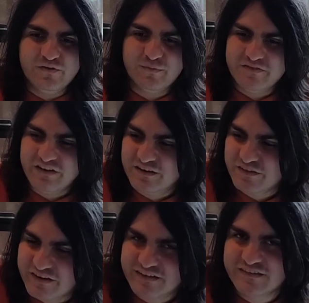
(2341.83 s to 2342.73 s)
through my final
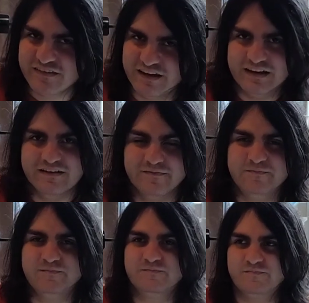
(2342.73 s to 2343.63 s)
thoughts and